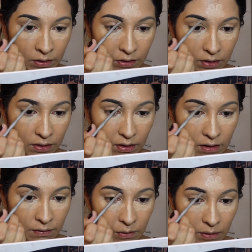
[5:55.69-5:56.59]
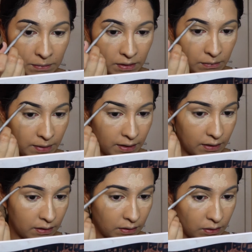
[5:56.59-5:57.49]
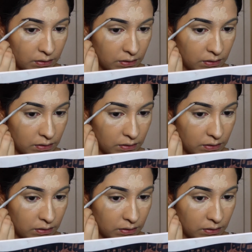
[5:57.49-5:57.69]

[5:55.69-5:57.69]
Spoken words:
look, if you want me to make an